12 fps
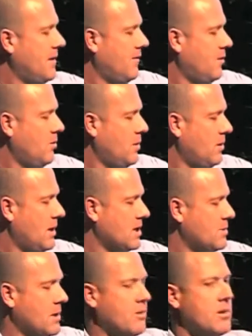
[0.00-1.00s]
few people
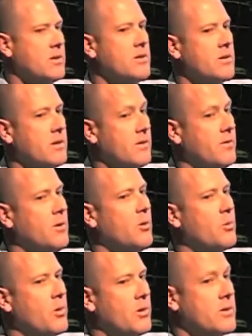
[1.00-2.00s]
ask me questions. I've got a few little
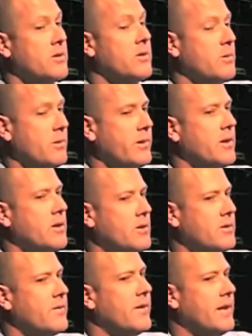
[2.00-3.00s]
prizes that we were going to
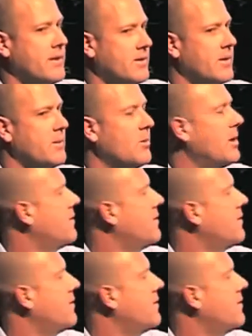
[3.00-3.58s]
use for that, so you might